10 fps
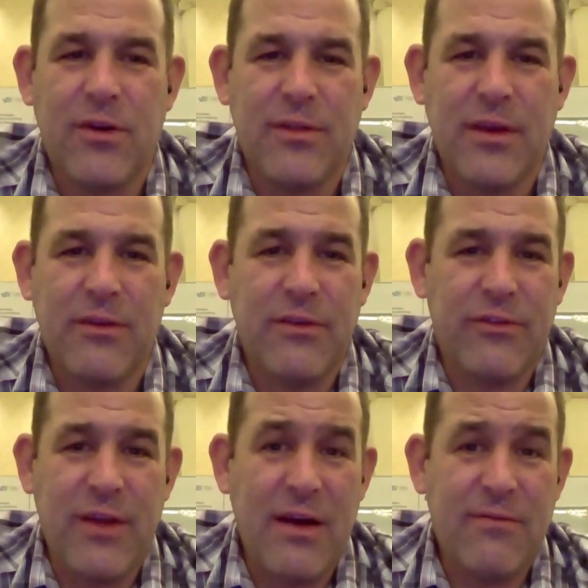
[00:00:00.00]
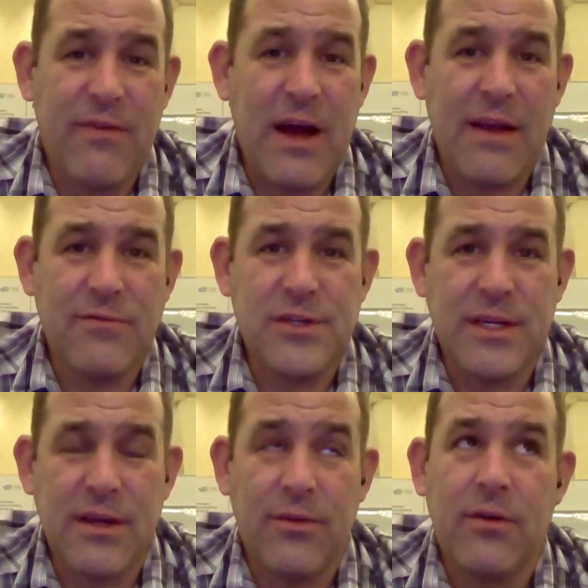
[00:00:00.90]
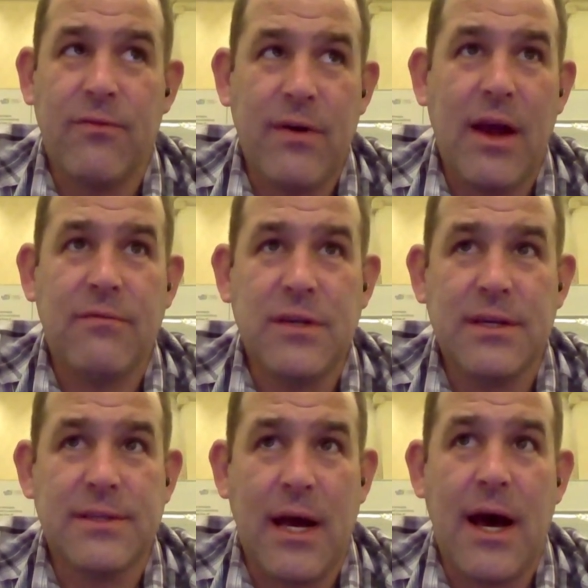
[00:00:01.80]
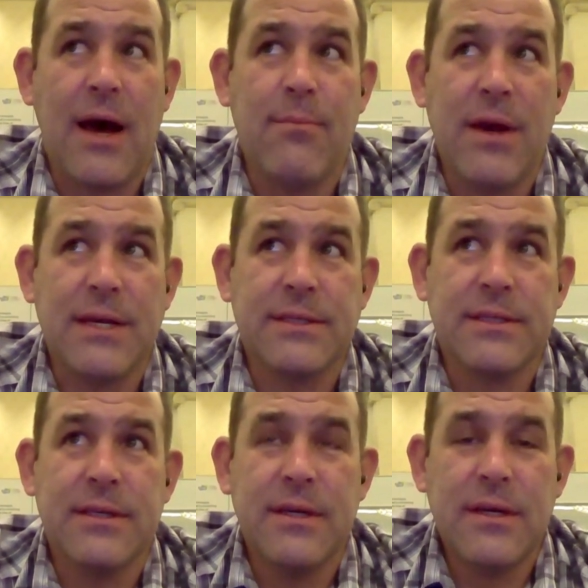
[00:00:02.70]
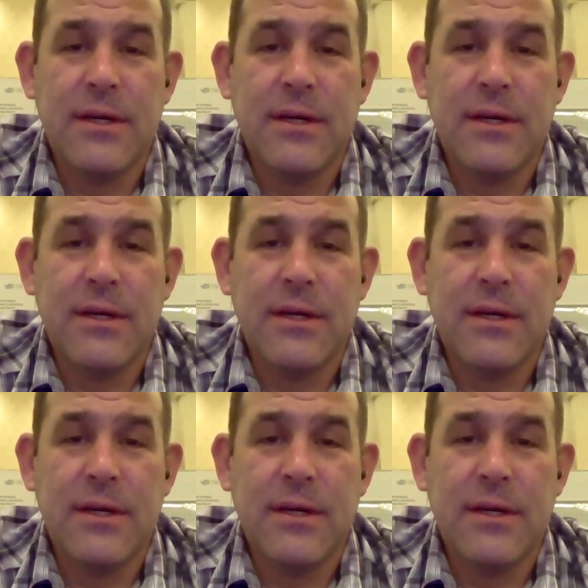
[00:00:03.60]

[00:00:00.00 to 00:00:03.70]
have done this. It's not 5G, although 5G is a hot mess